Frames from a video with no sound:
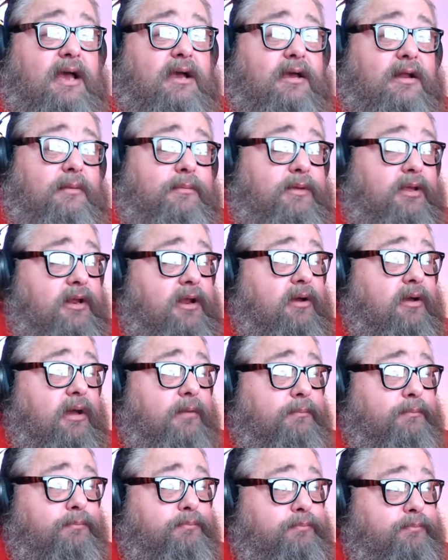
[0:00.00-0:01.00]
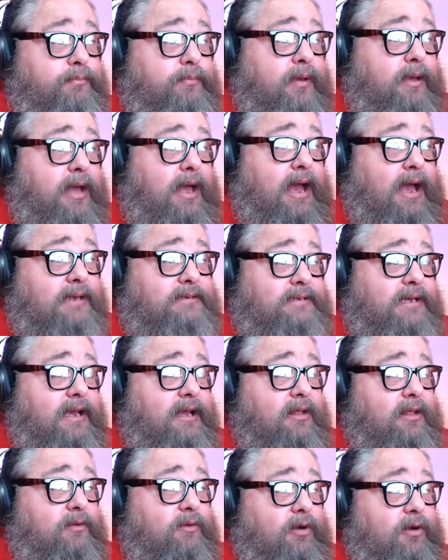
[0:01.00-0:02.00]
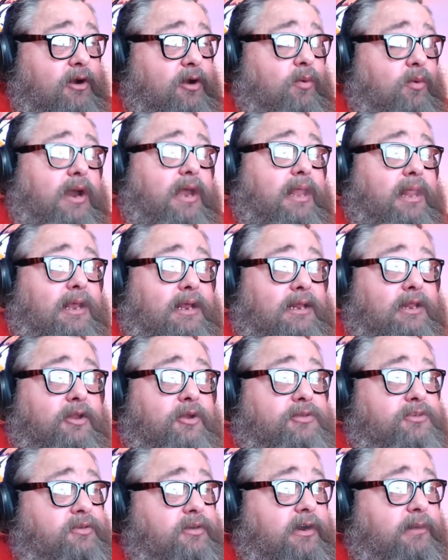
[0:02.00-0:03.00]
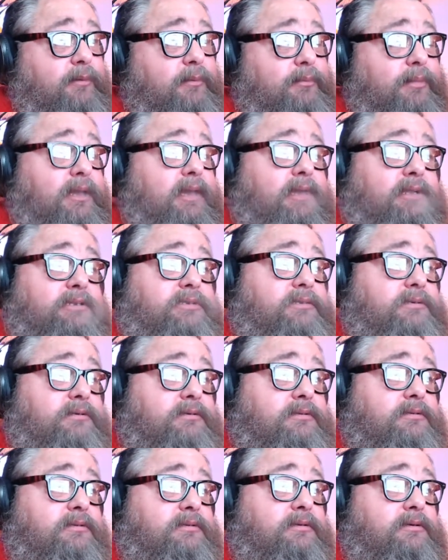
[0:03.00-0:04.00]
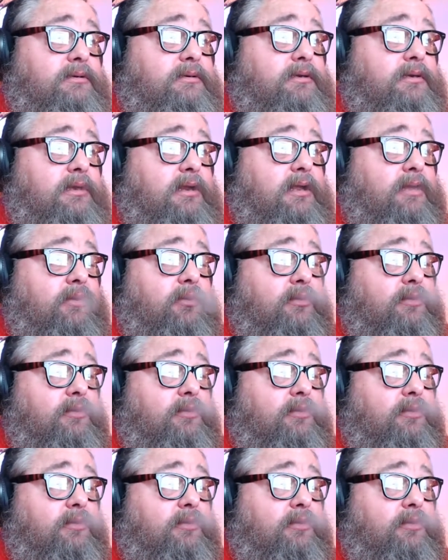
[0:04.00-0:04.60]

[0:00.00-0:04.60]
gonna, hightail and run away like a little screaming bitch. You know,